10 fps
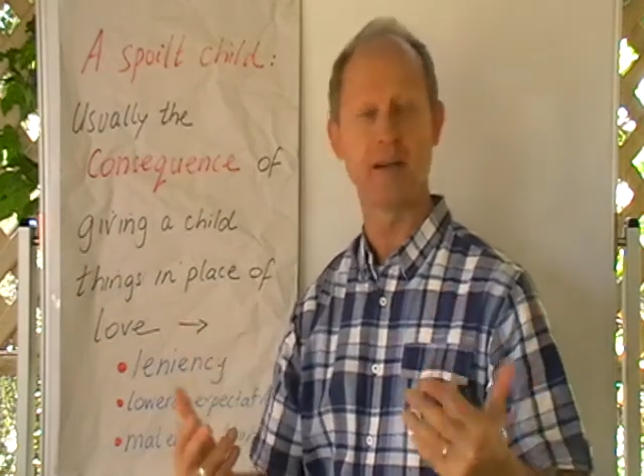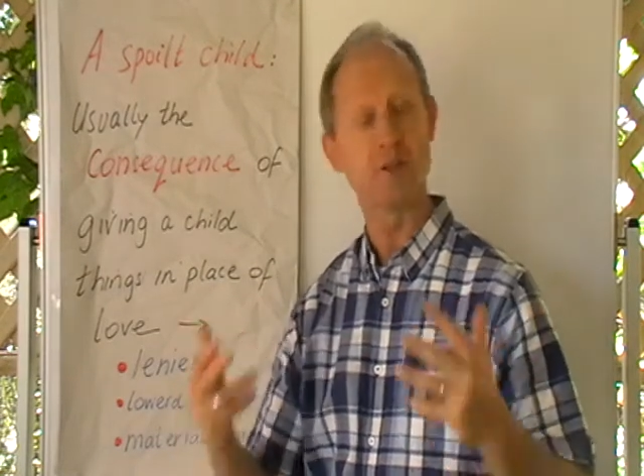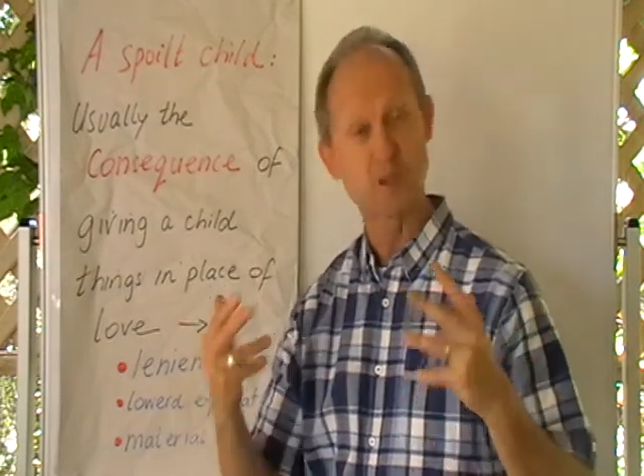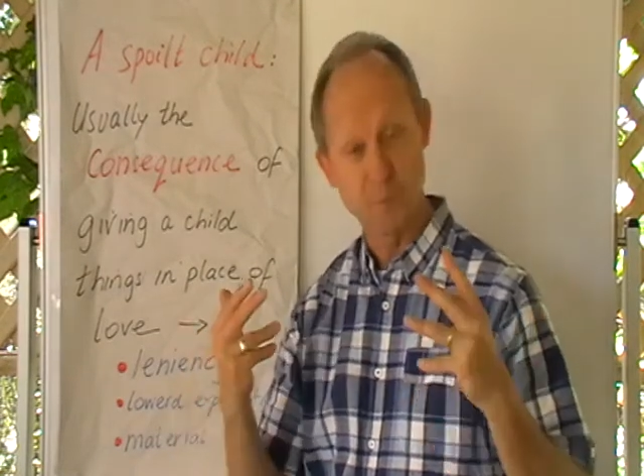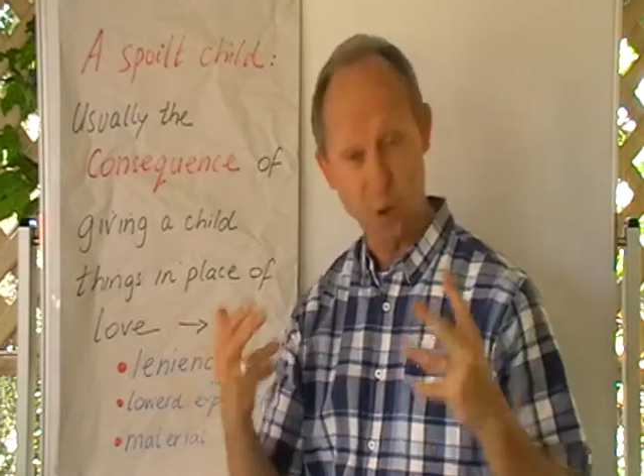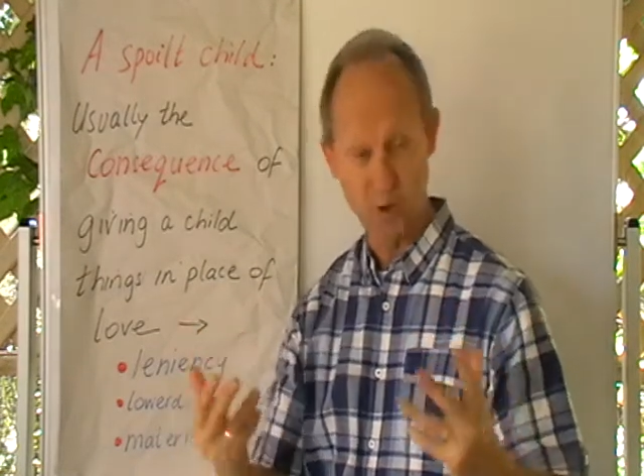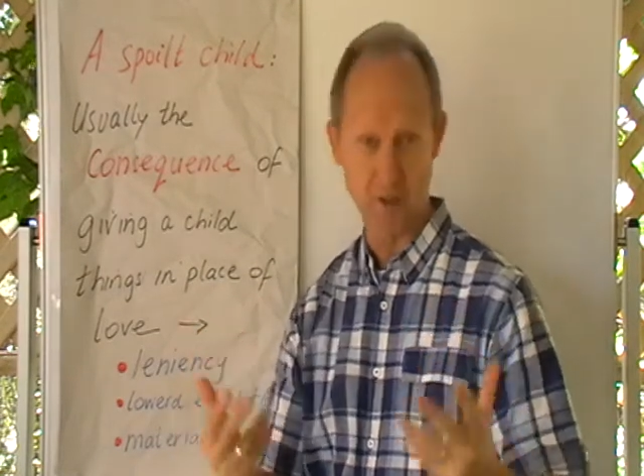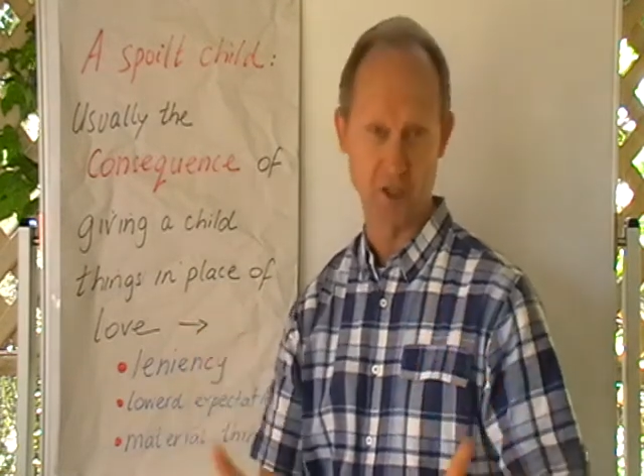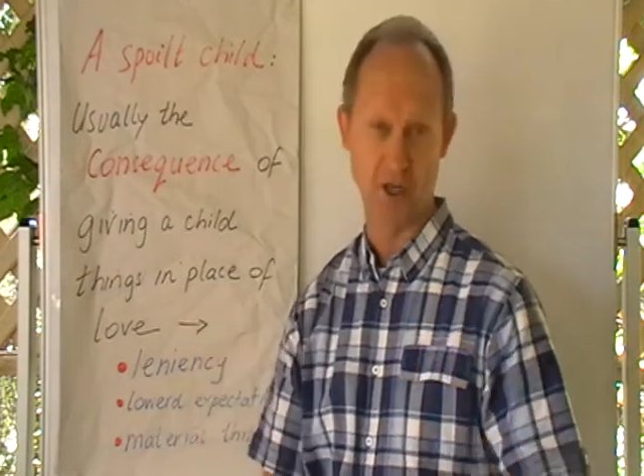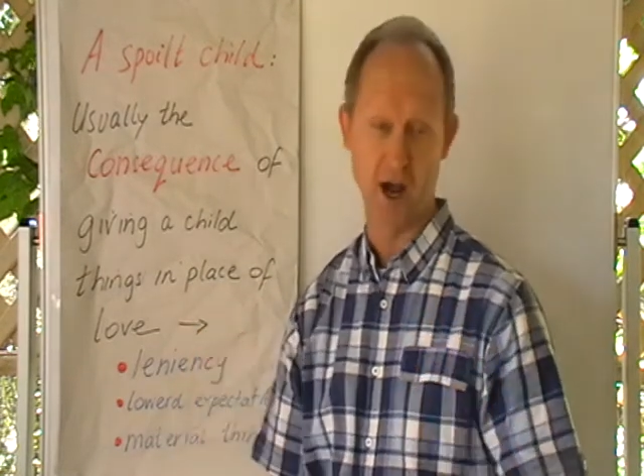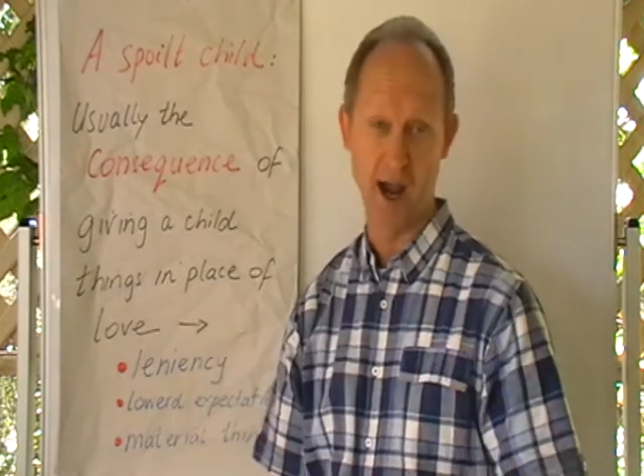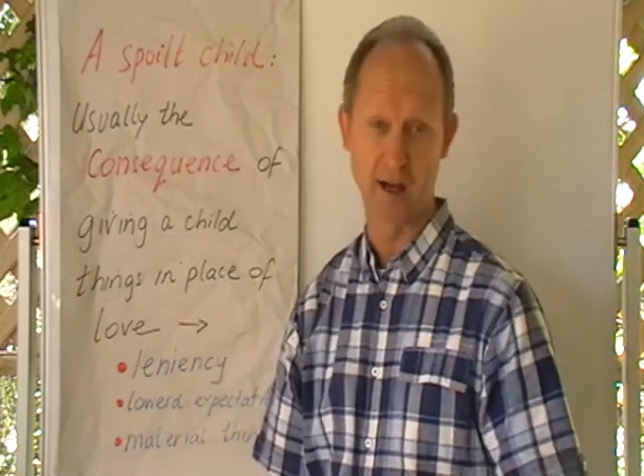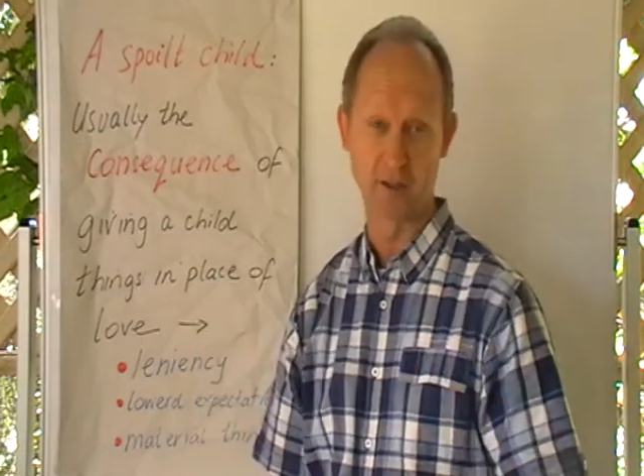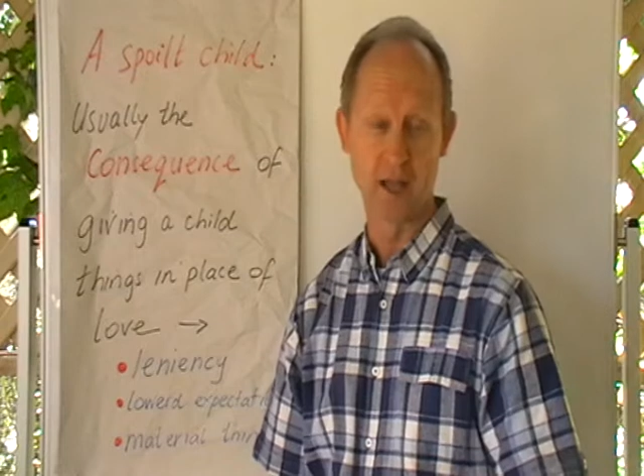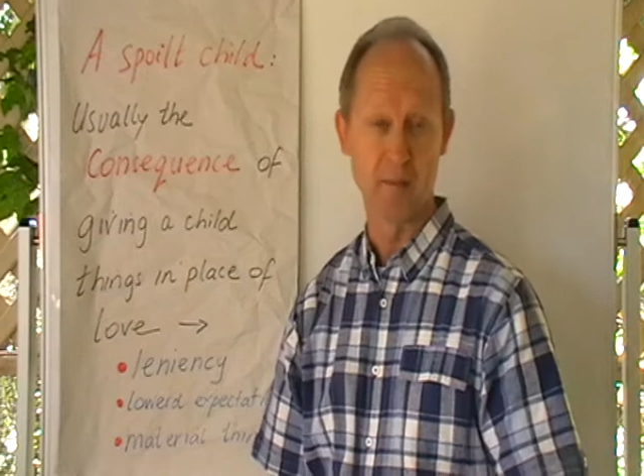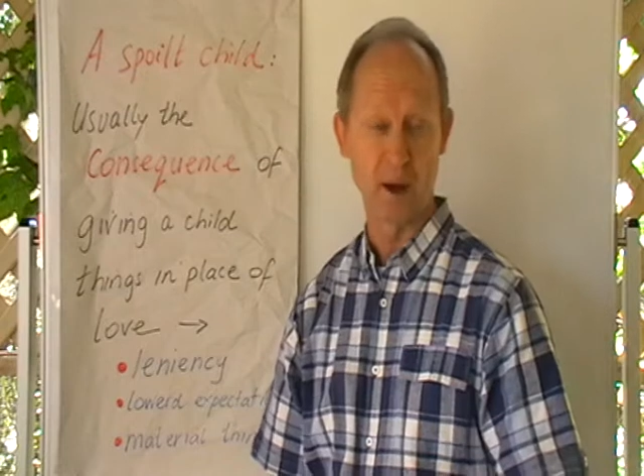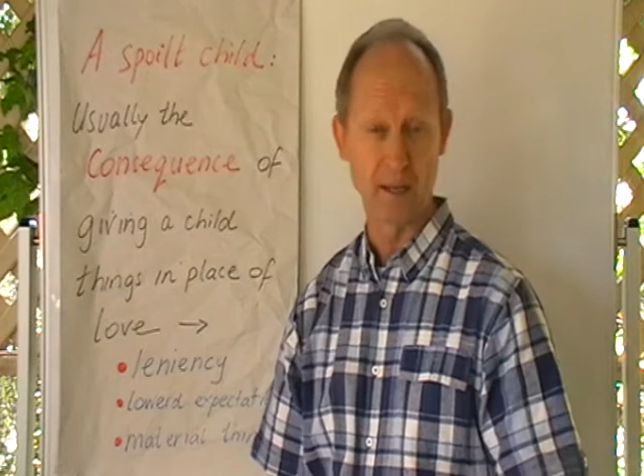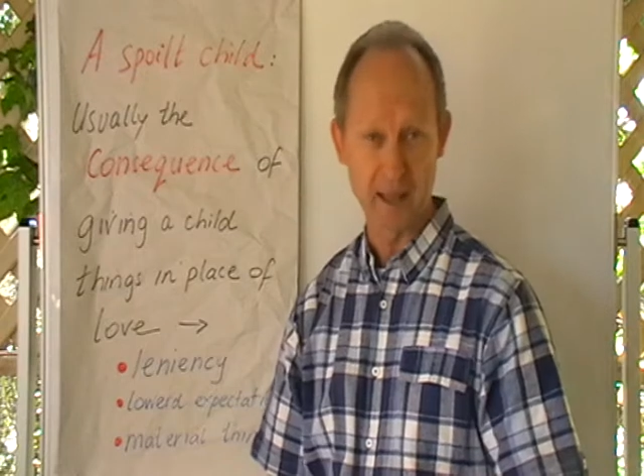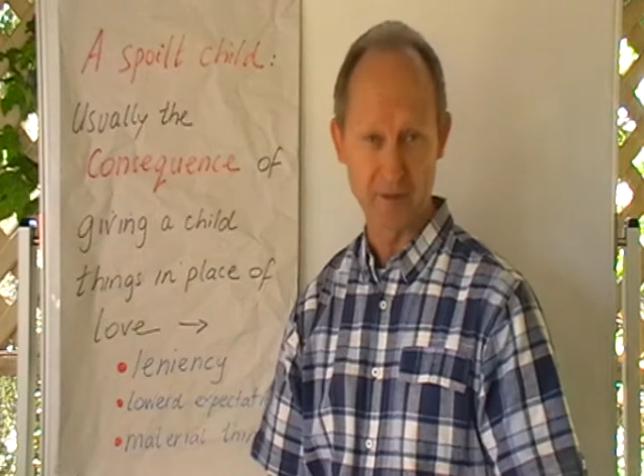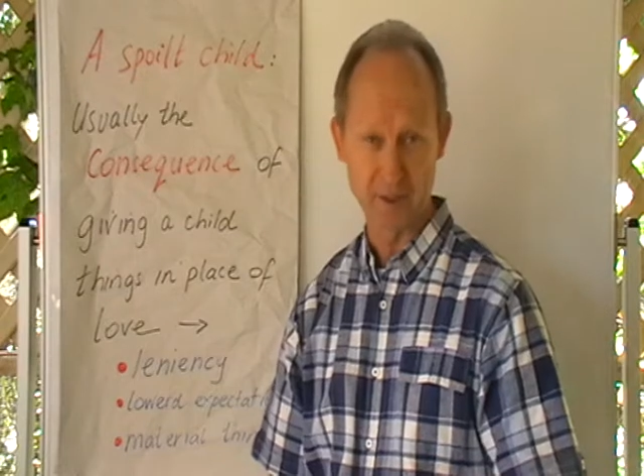Can you spoil a child by
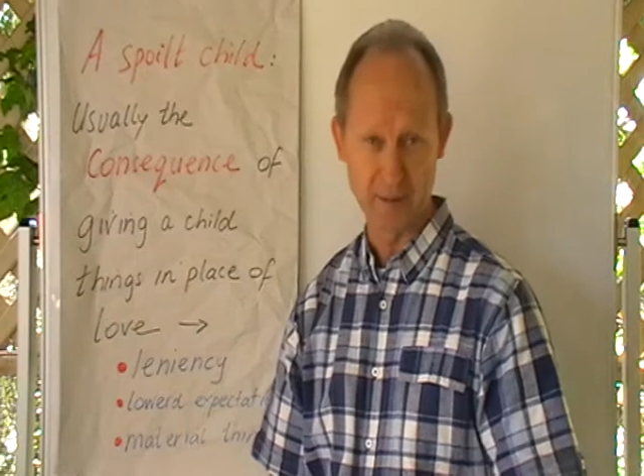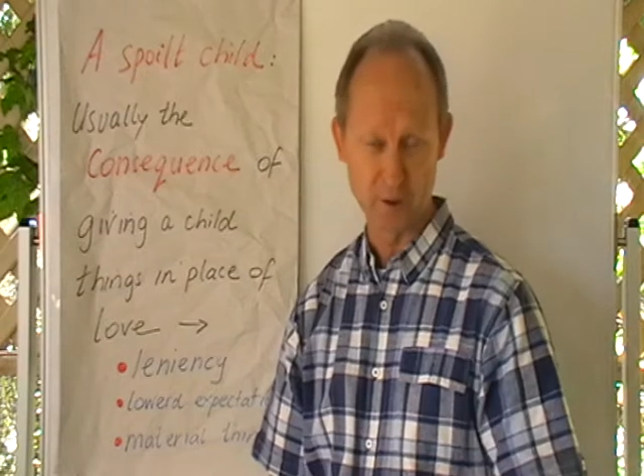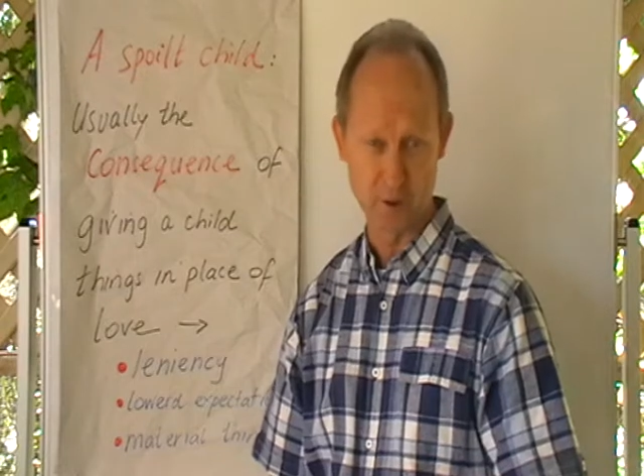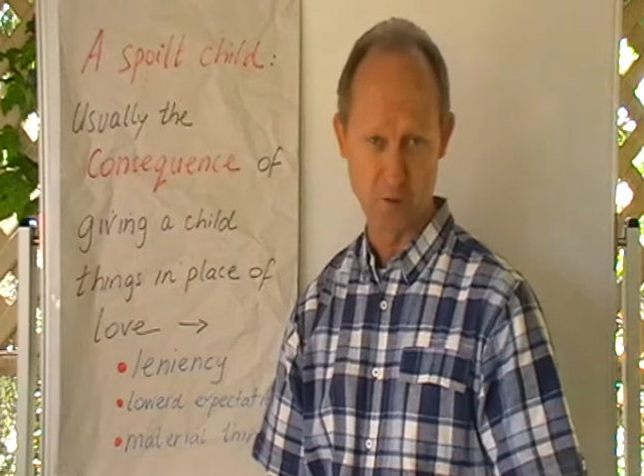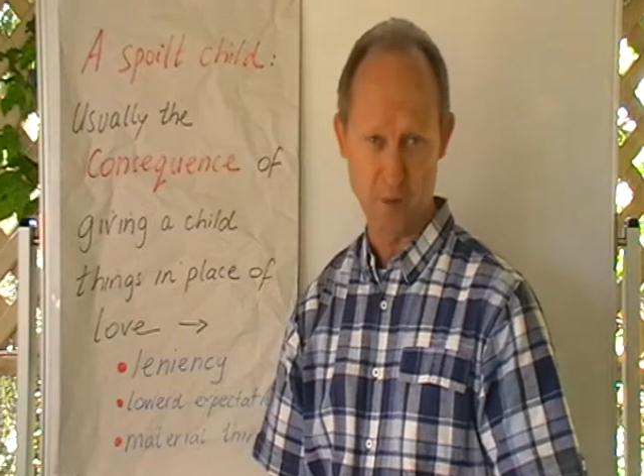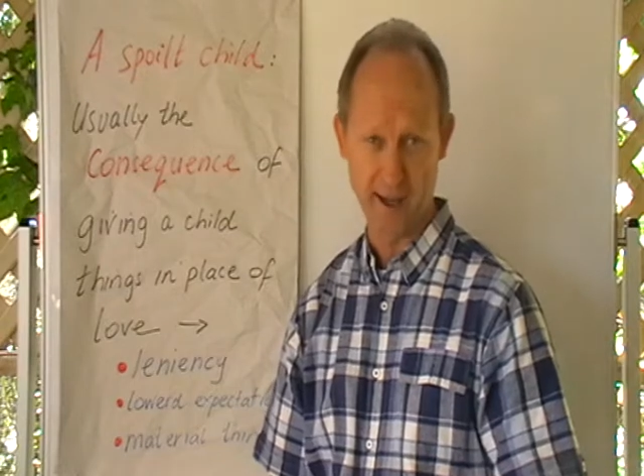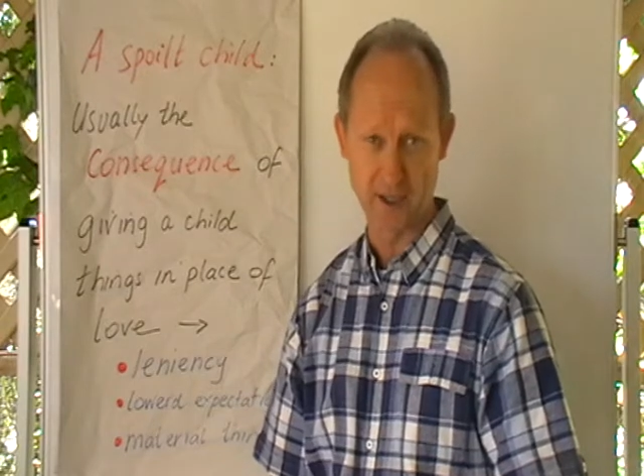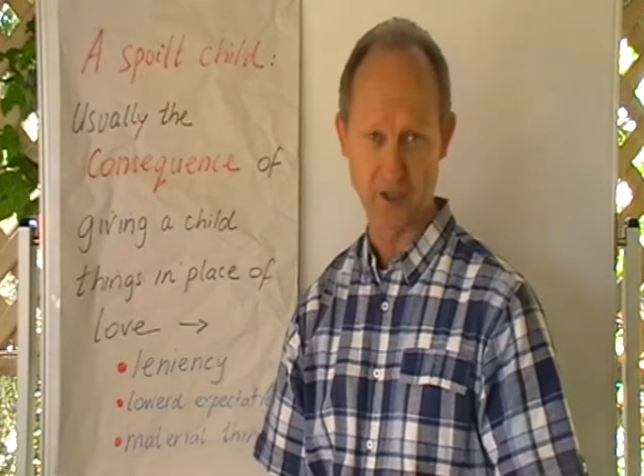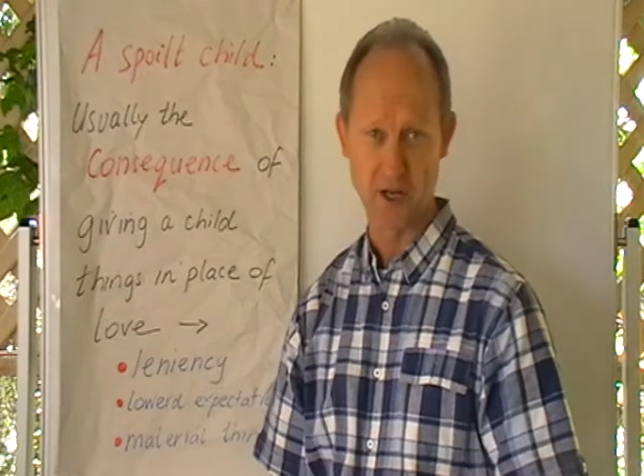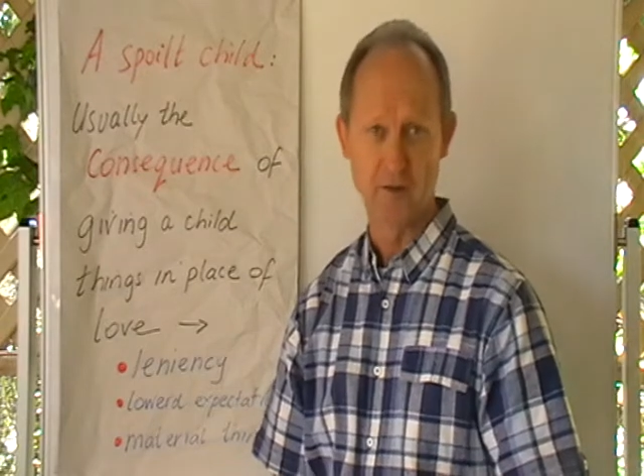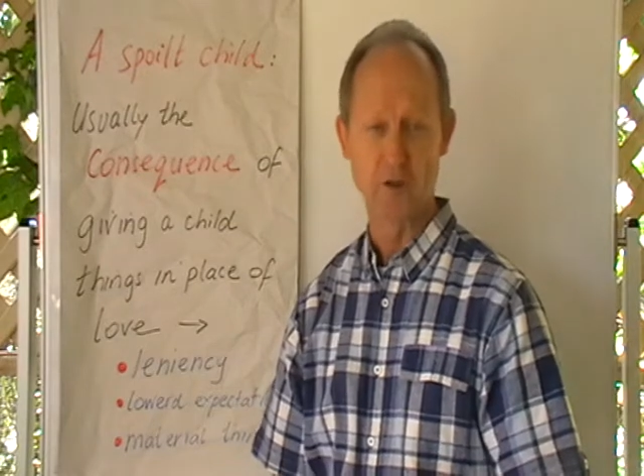loving them too much?